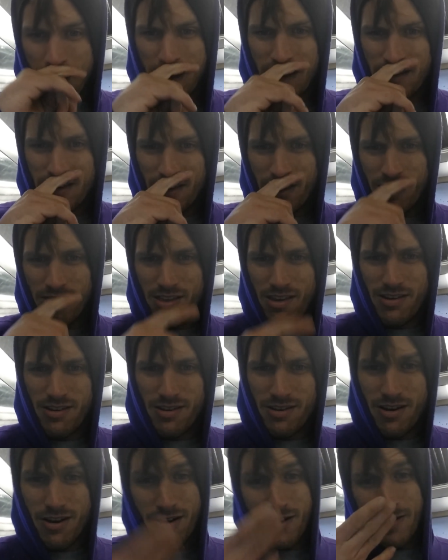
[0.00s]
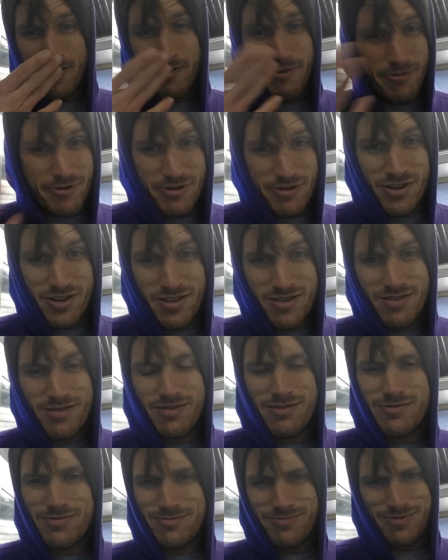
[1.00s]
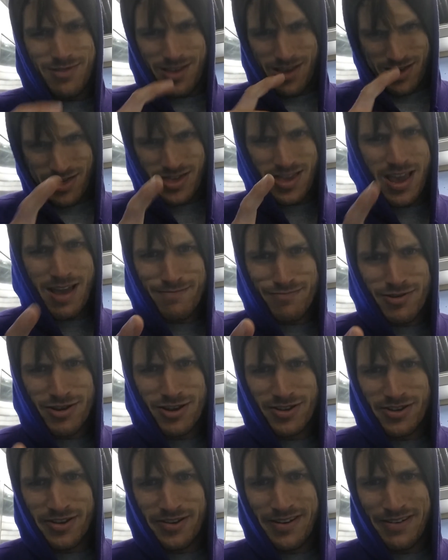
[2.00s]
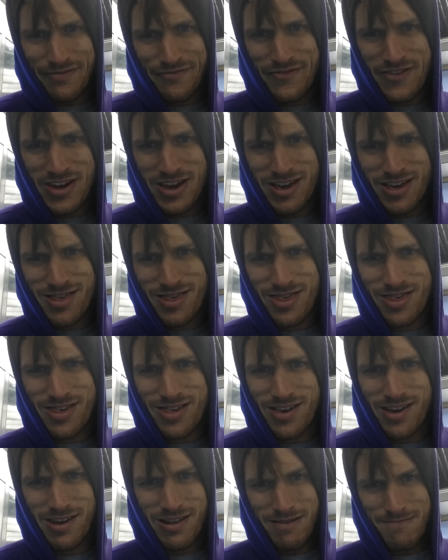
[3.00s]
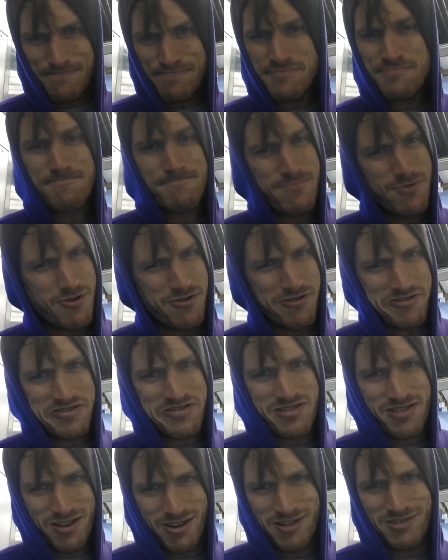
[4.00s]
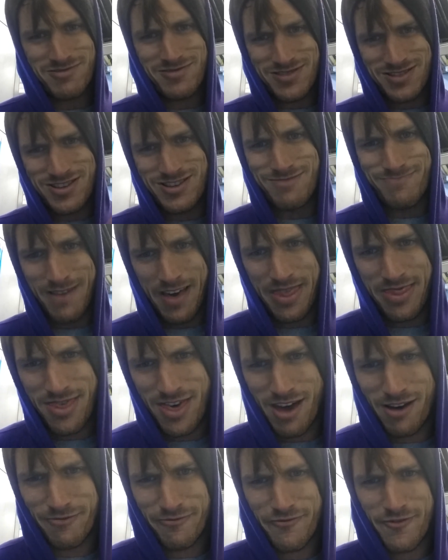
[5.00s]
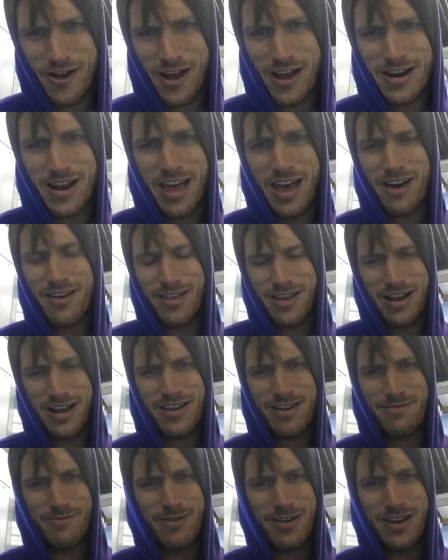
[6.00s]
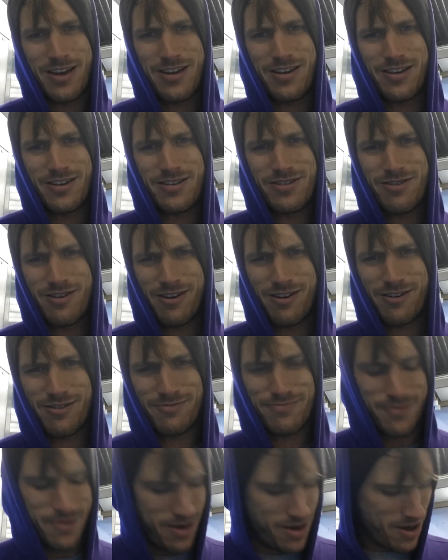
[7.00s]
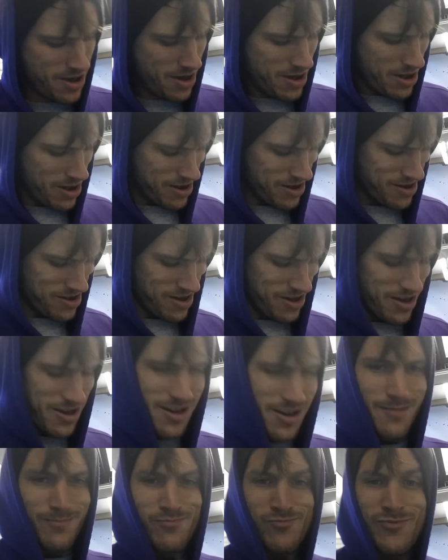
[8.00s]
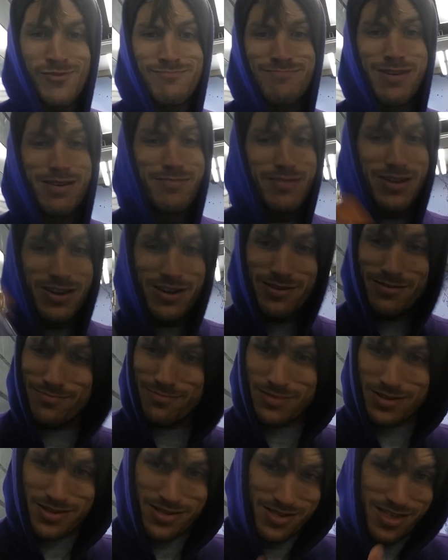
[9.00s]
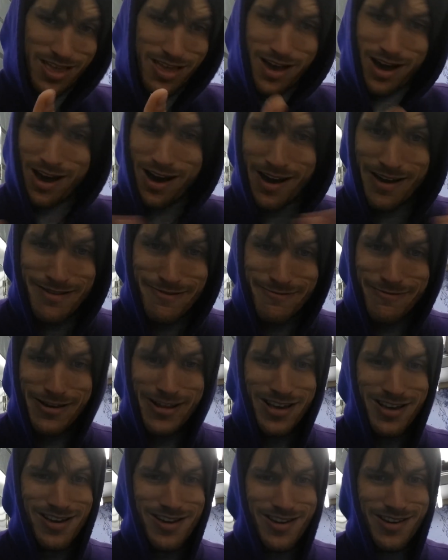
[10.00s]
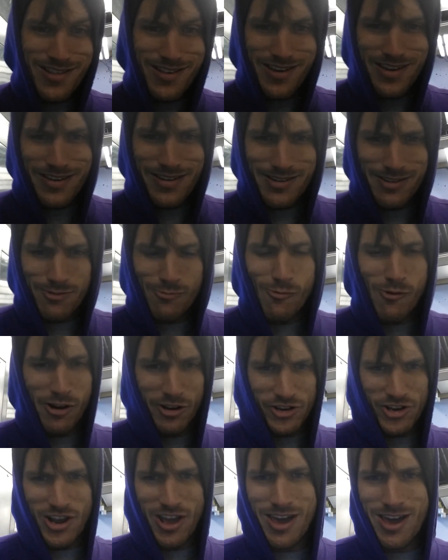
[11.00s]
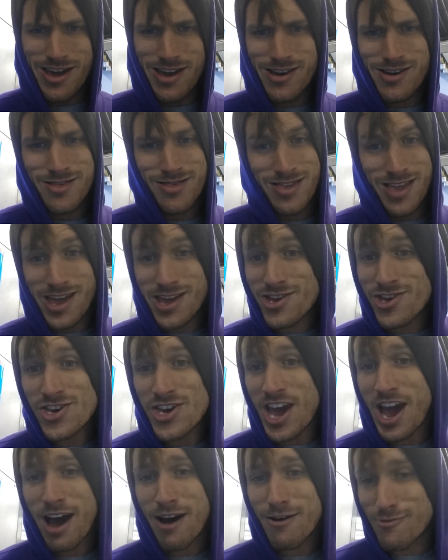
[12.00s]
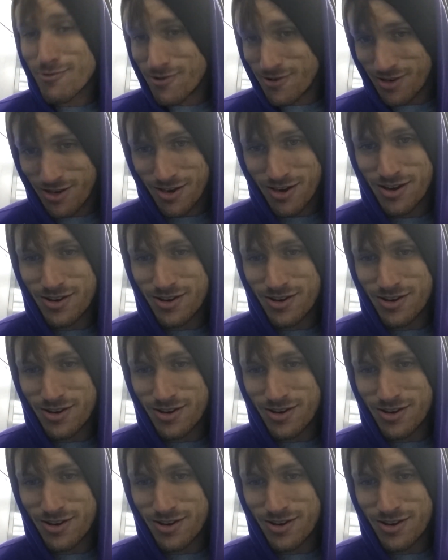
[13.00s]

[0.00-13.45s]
I encourage you to stop touching your face, and I'm more talking to myself right now than I am y'all. Maybe just stay hydrated and wash your hands, take showers,